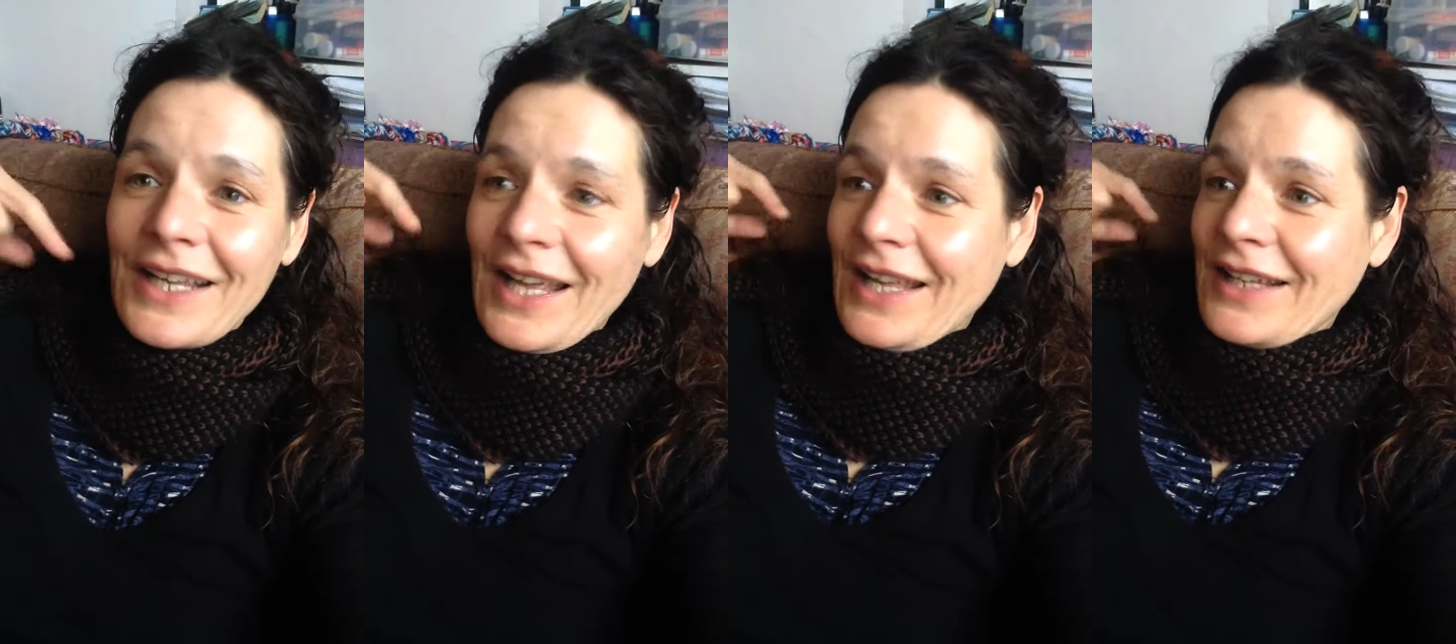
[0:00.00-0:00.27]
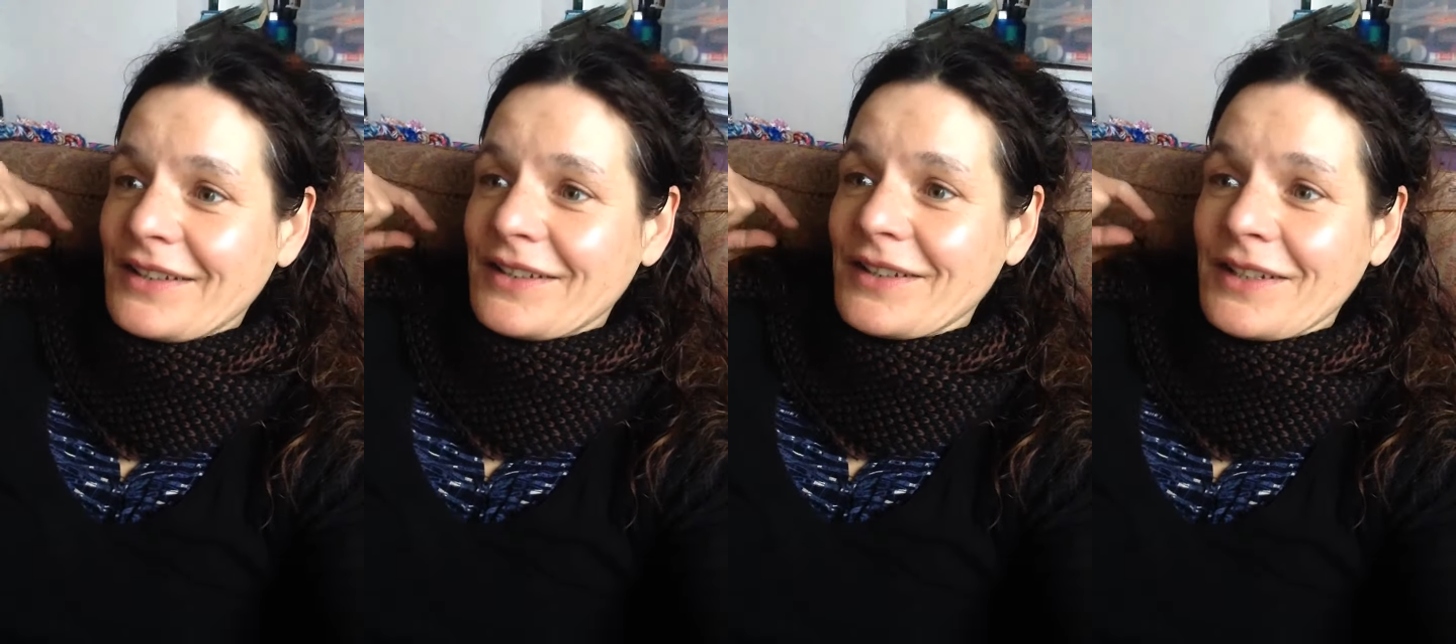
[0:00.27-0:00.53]

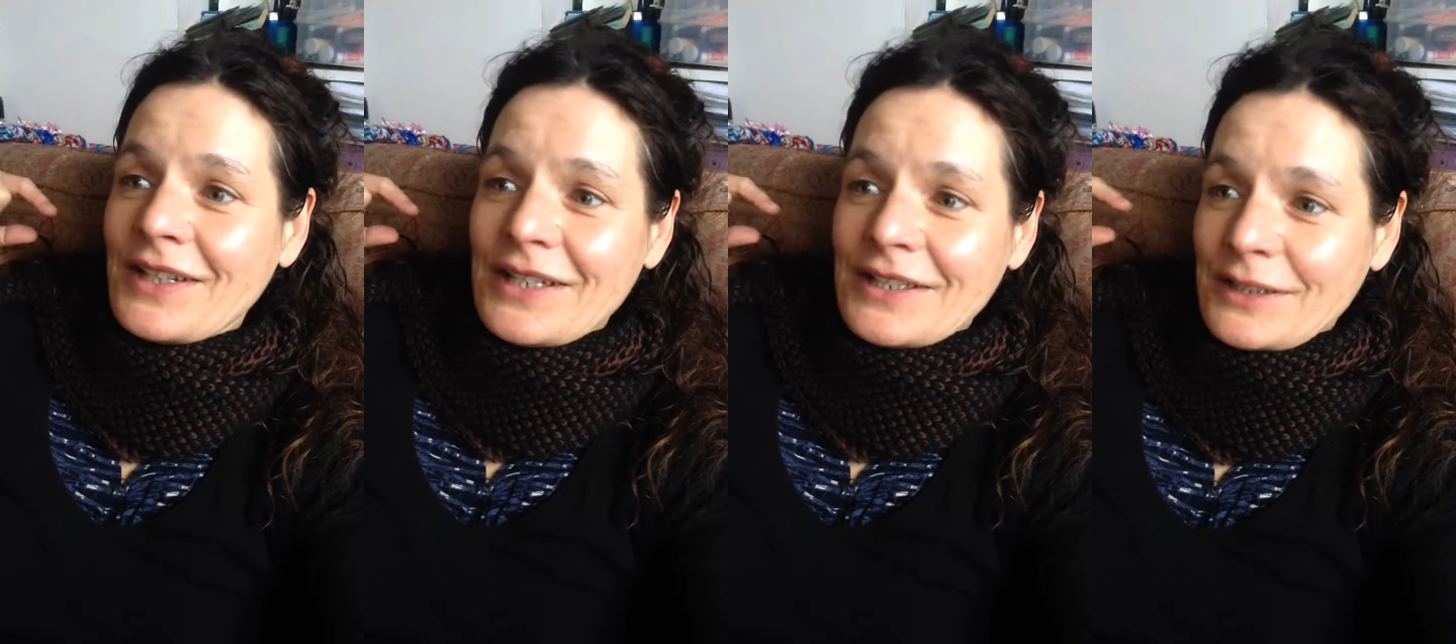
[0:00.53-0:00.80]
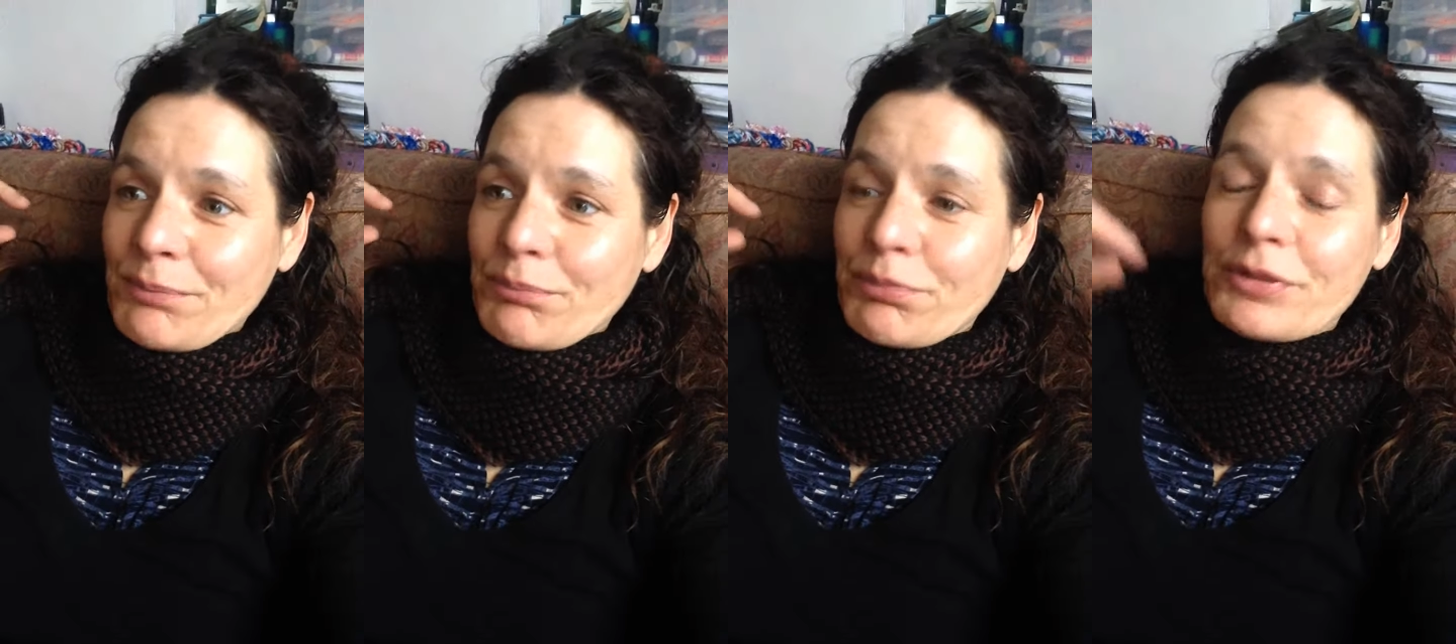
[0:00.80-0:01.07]
and the
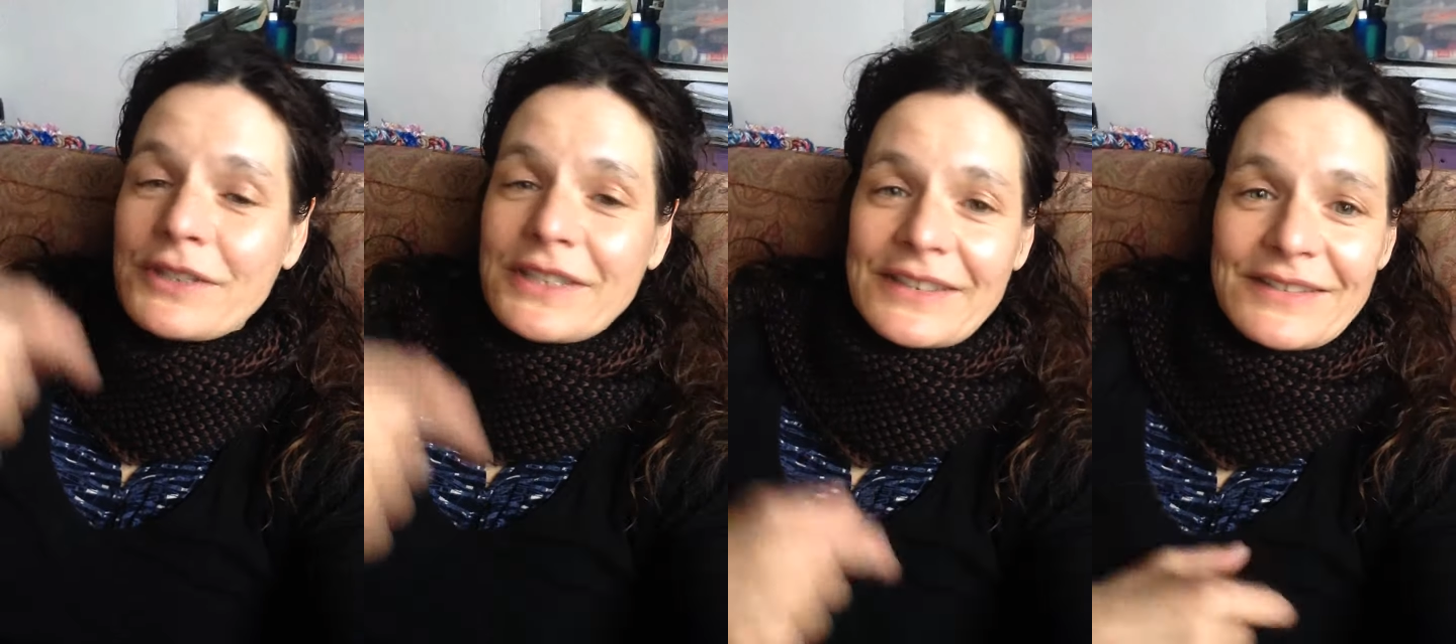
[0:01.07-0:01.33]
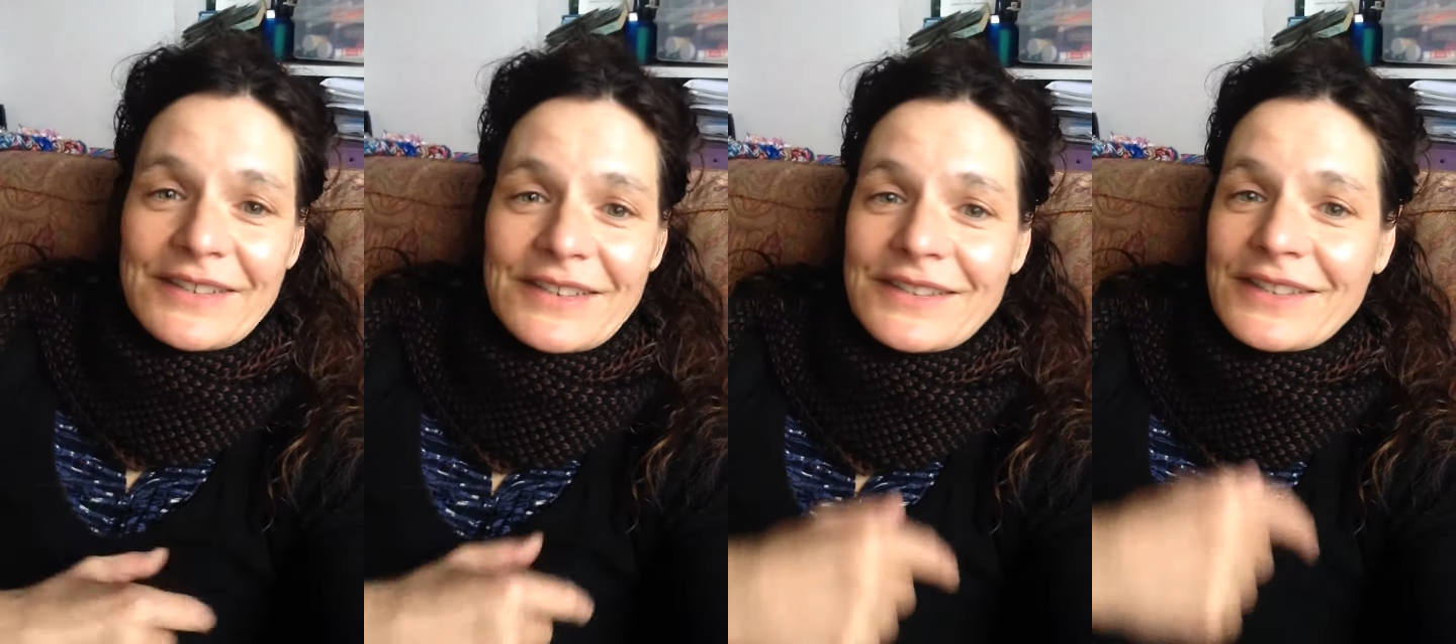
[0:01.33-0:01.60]
the
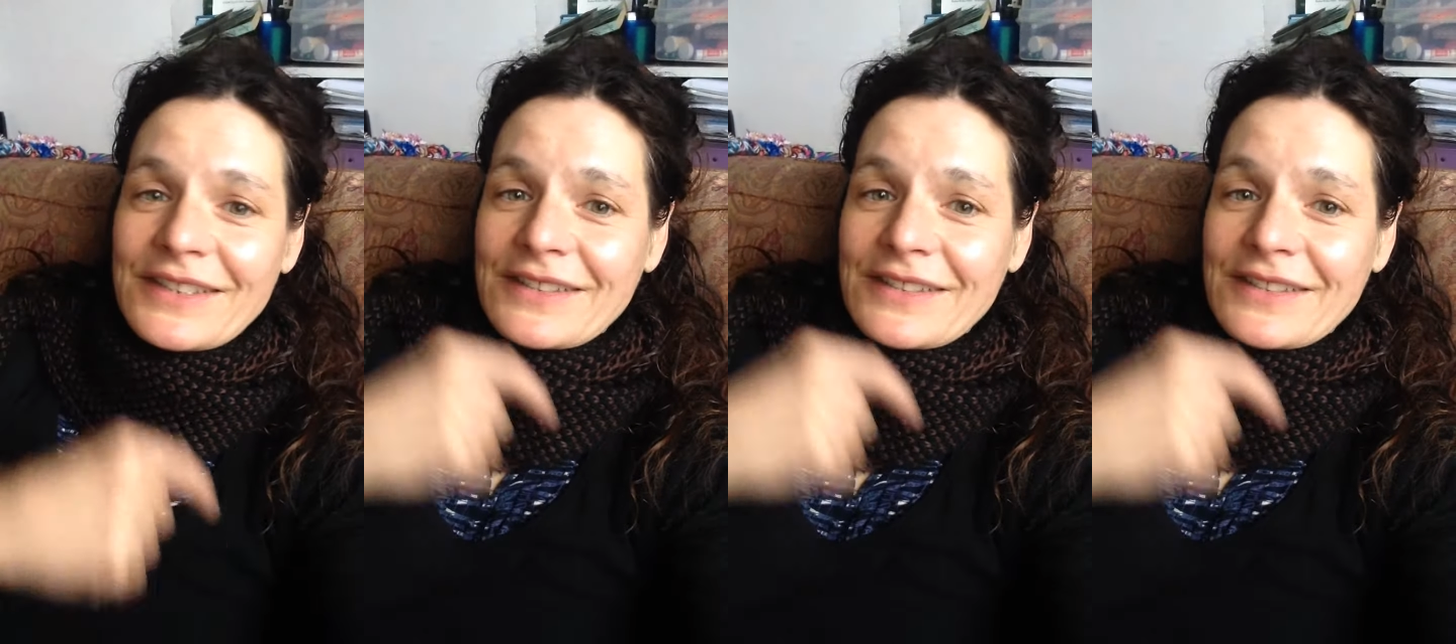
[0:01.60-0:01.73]
prison